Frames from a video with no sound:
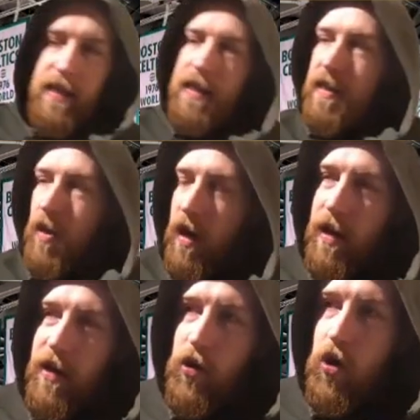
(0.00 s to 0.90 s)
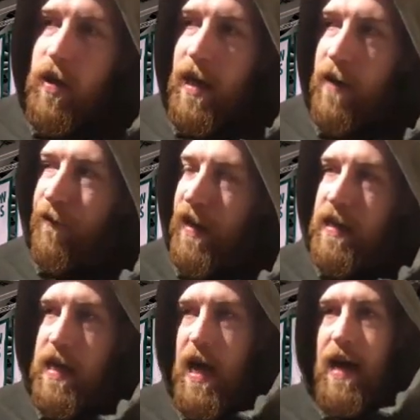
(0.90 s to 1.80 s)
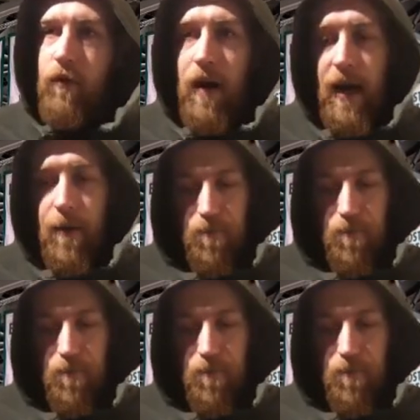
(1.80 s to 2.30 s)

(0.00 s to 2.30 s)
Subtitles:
years ago. And you look at things like, right,